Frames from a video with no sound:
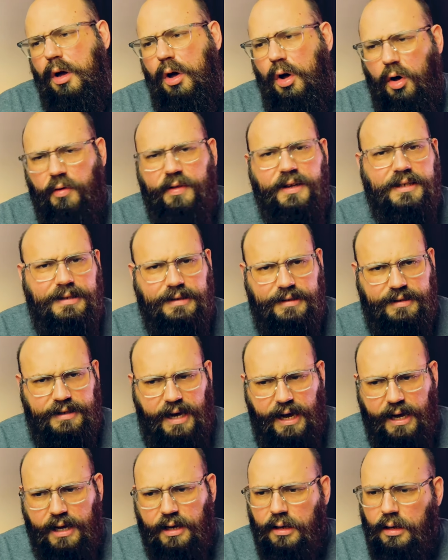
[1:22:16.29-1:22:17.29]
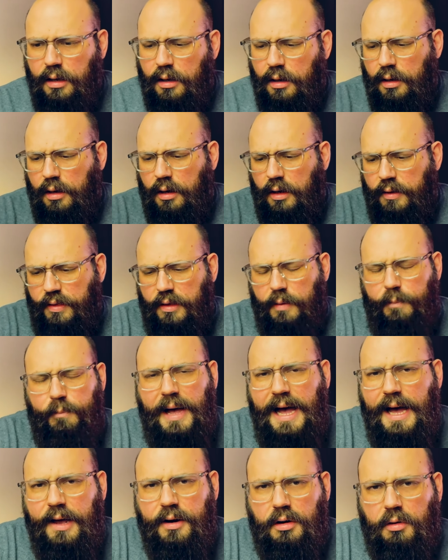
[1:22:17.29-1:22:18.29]
All this to say, the
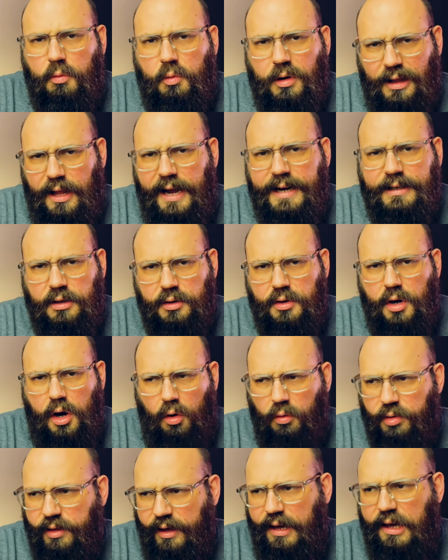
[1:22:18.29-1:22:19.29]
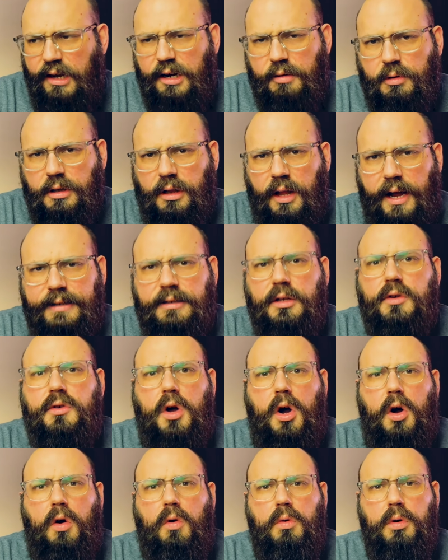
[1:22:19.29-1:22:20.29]
batter would like to know, the hitter would like to
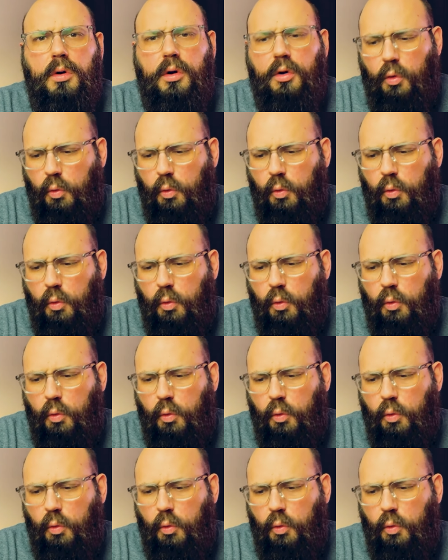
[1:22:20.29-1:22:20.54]
know